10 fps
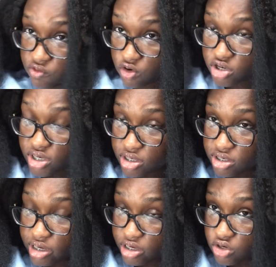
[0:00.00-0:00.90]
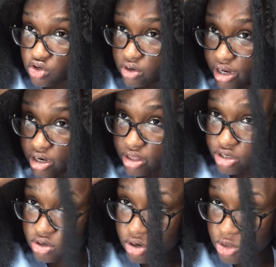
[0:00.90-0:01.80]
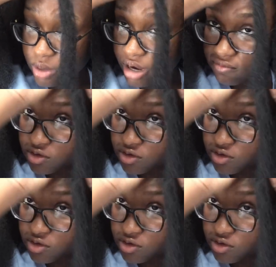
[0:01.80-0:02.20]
1st and 2nd strand. And that's all you have to